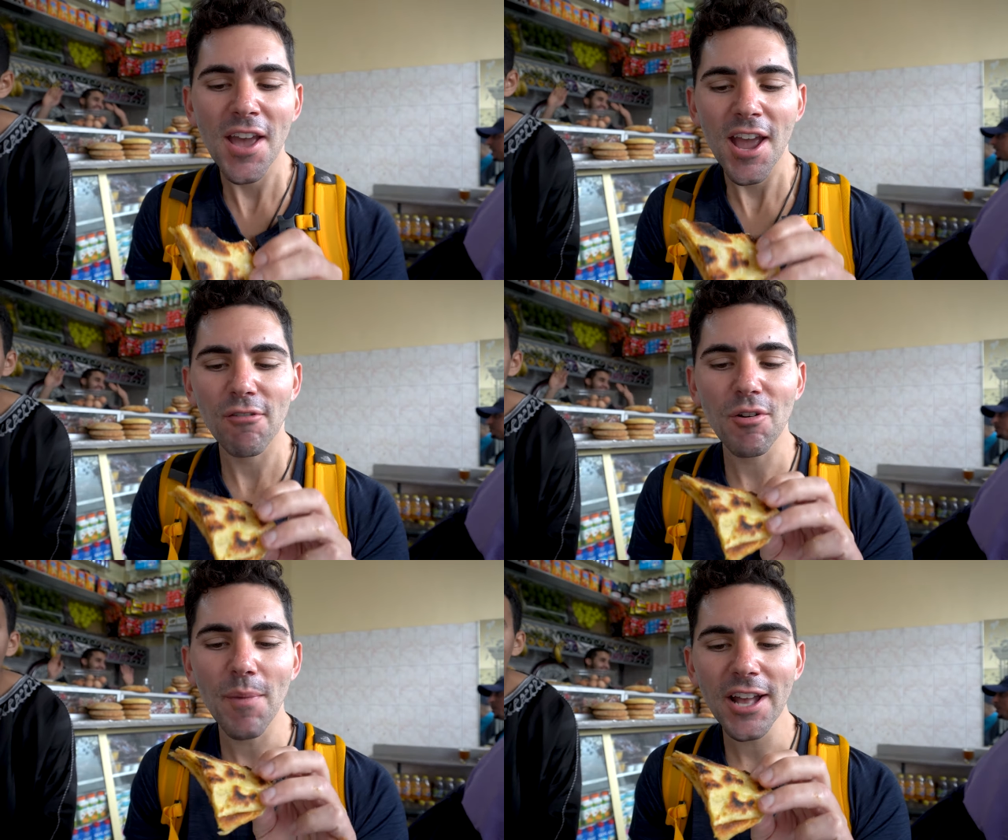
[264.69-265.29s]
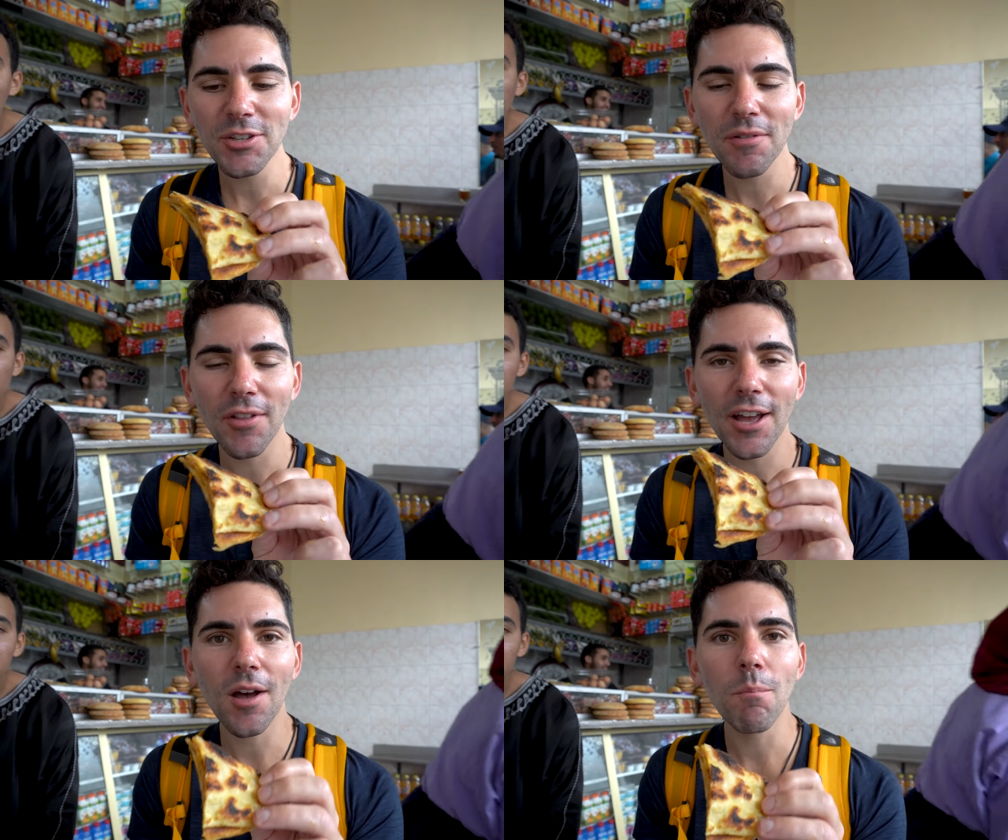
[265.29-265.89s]
It reminds me of
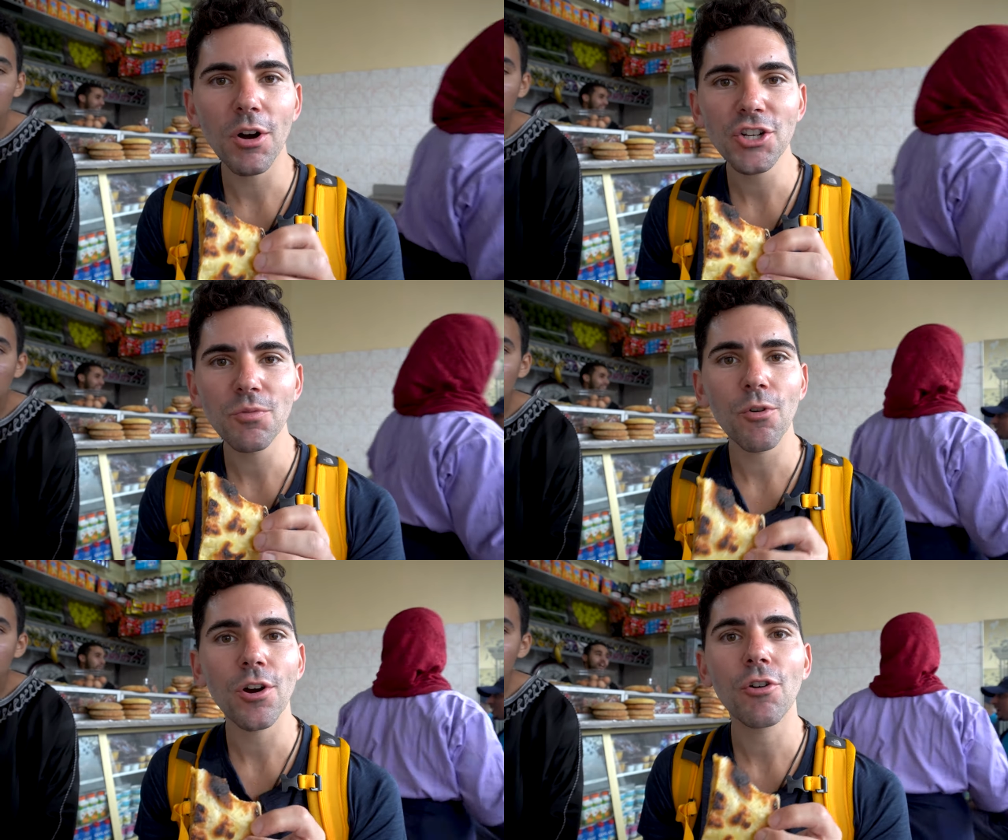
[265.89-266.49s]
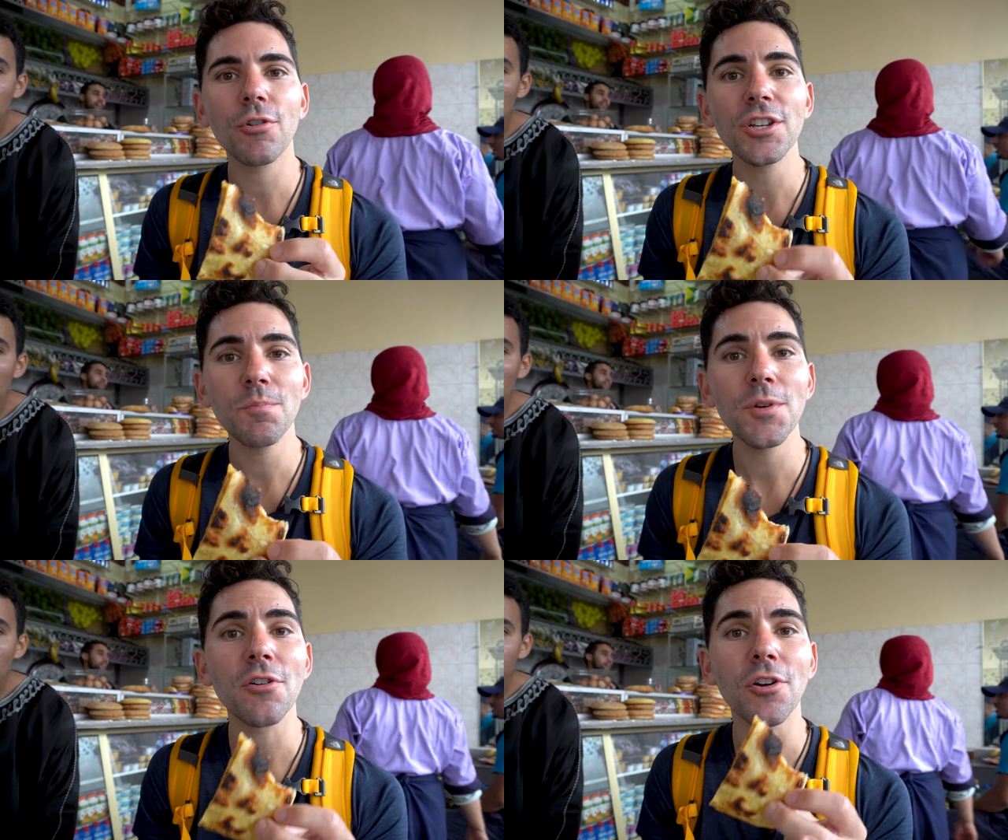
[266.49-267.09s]
like a much more
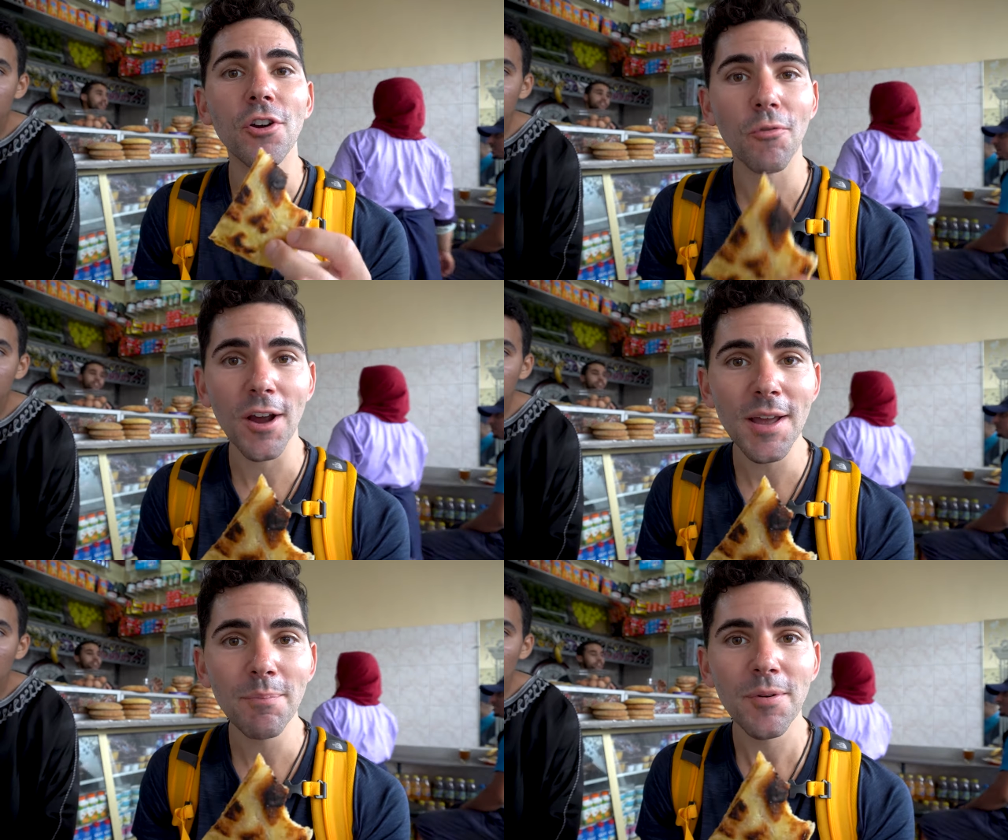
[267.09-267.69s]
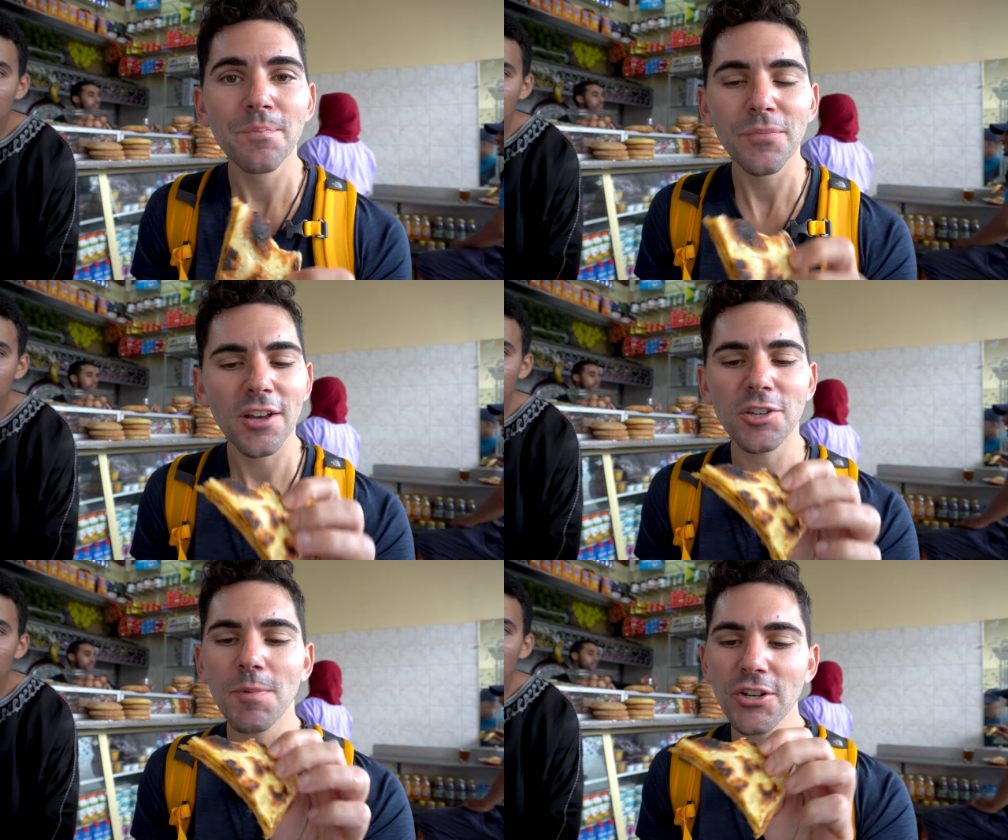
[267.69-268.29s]
crispier crepe,
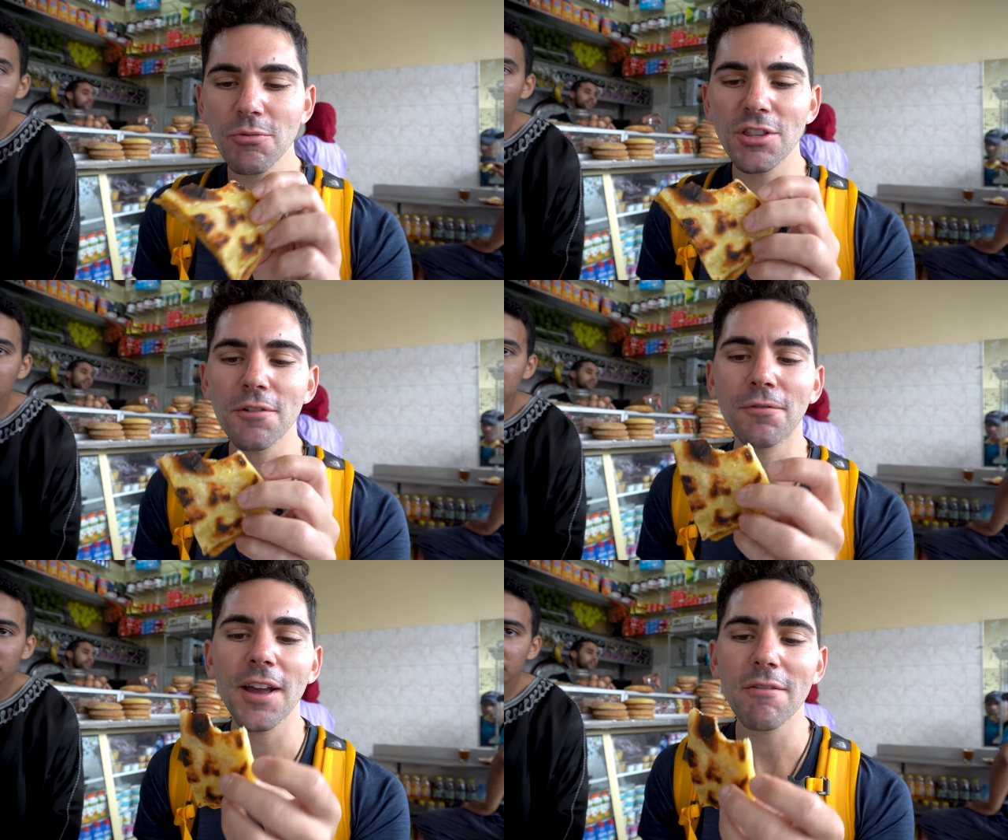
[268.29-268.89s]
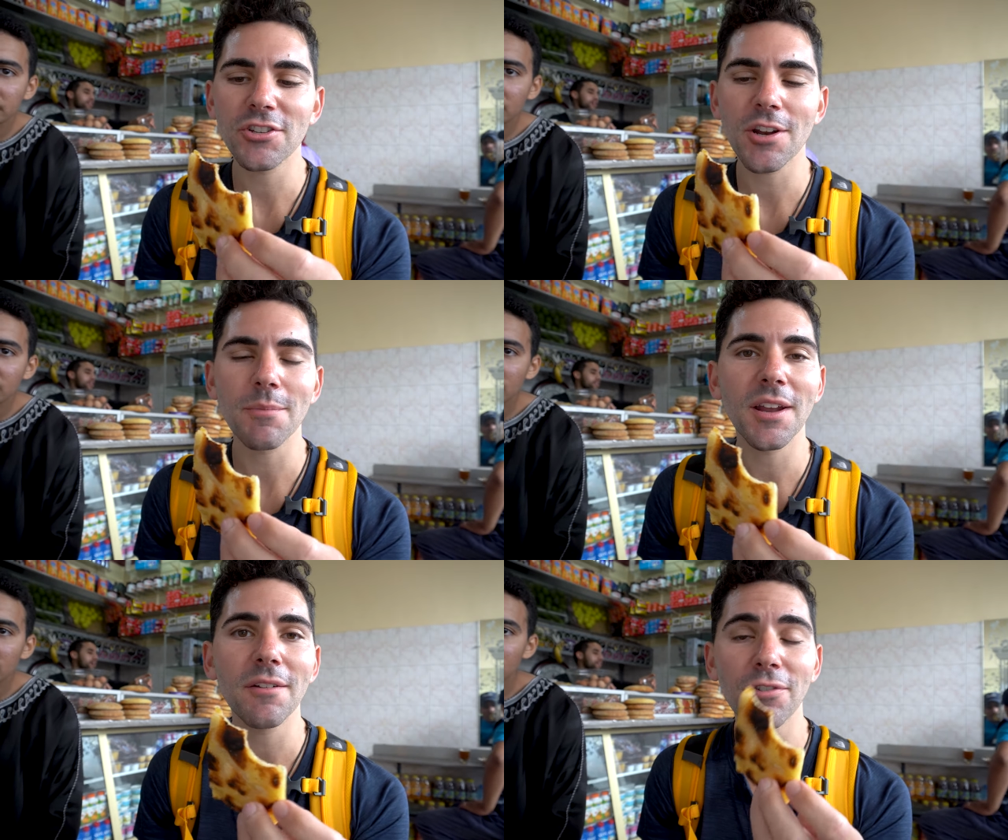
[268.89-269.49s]
especially with the flavors that
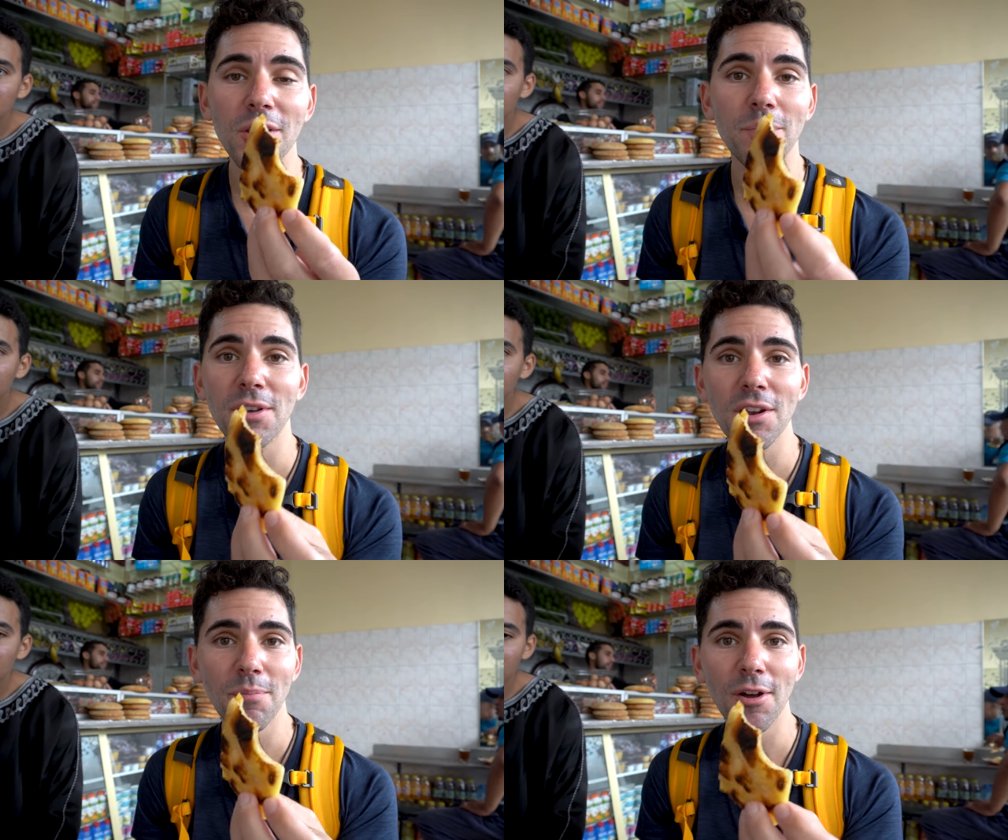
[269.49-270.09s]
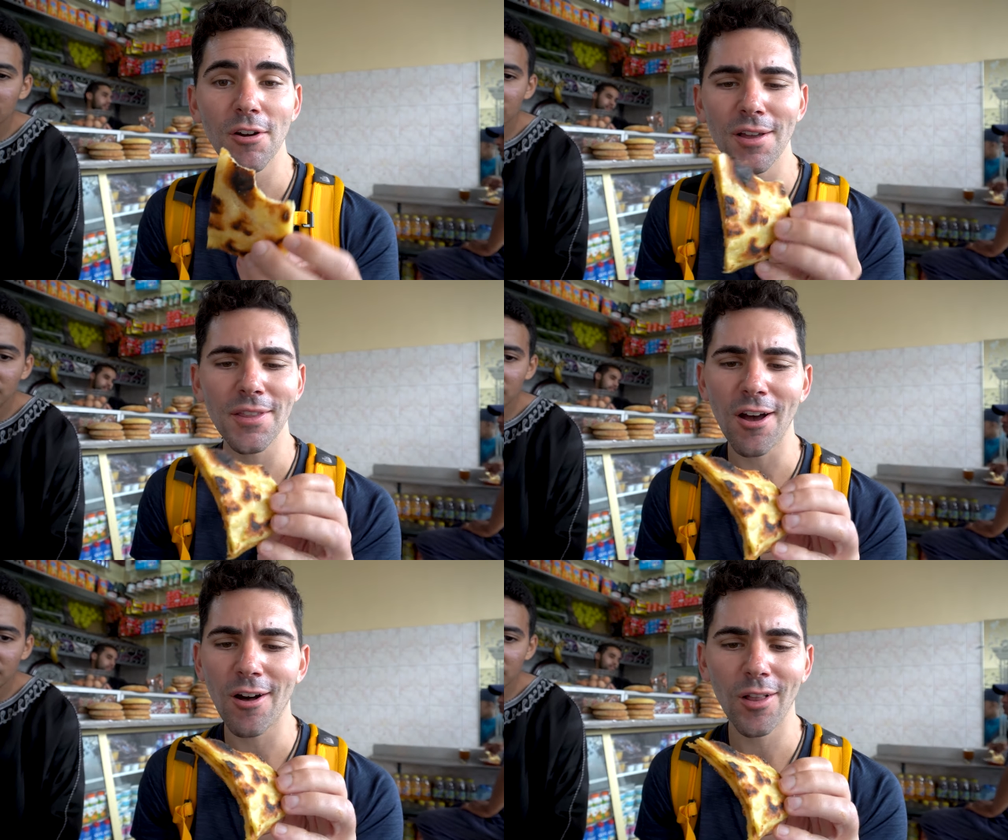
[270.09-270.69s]
I'm getting from the peanut butter and
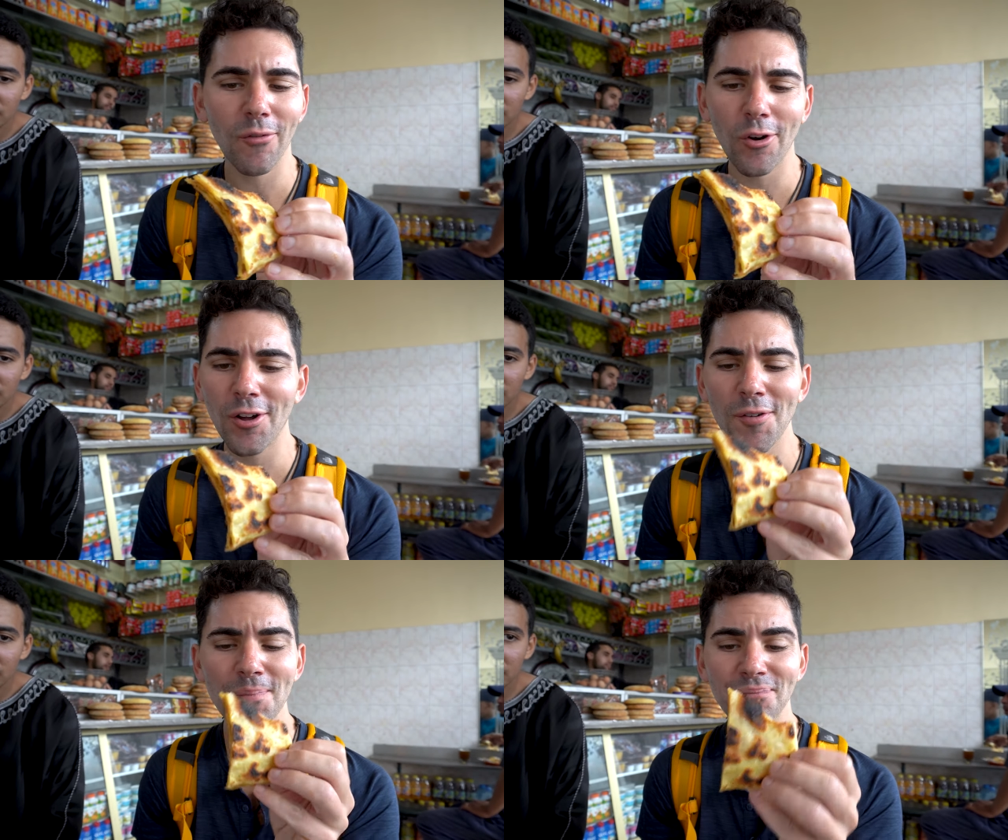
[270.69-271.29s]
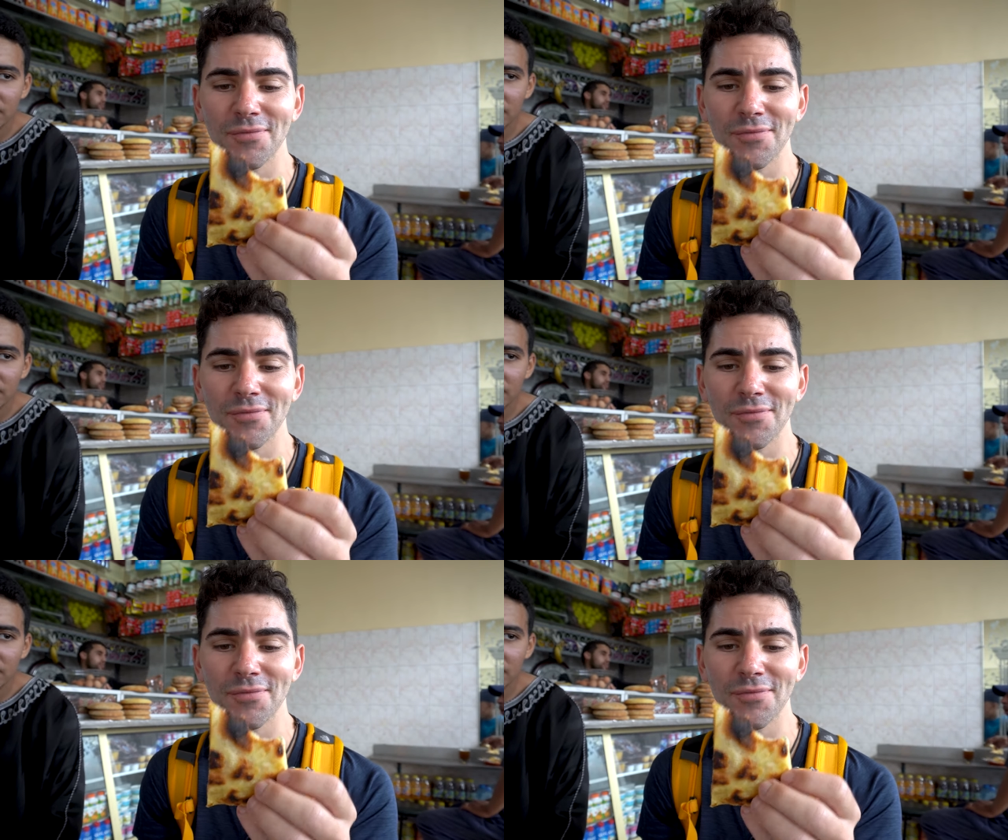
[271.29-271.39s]
the olive oil.